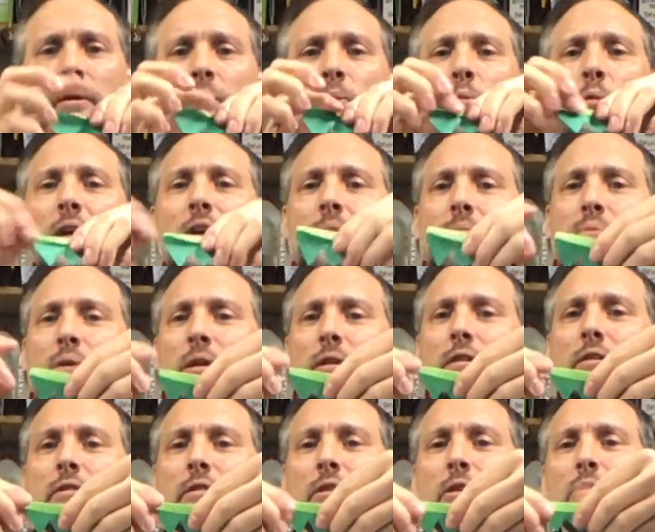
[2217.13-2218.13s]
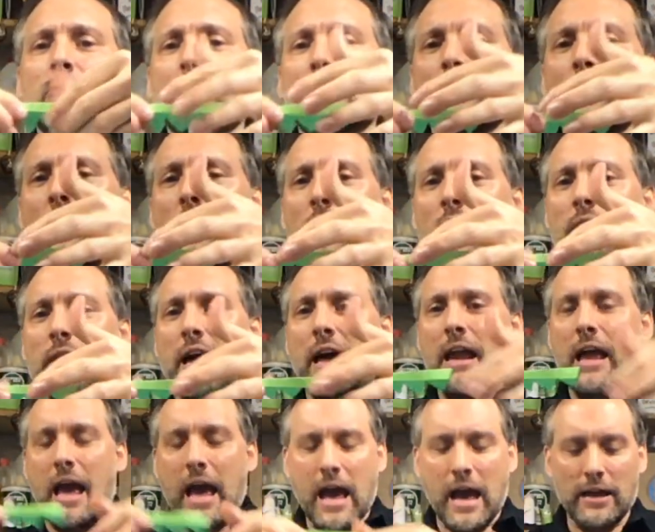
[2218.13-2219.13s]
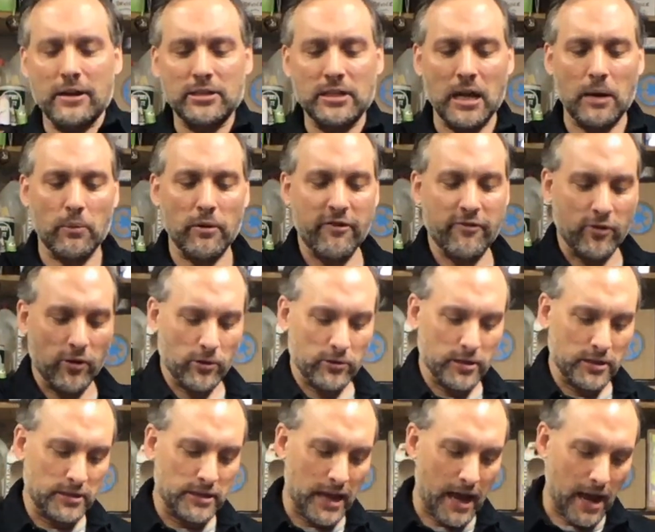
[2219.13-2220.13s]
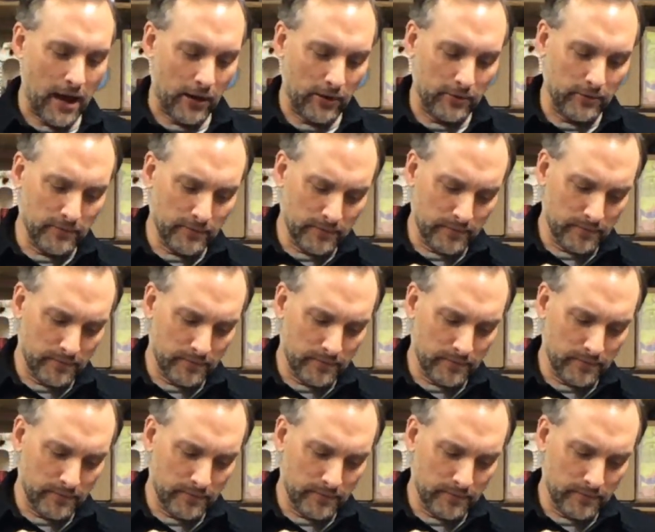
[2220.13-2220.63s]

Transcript: we can put glue along that edge that we folded down.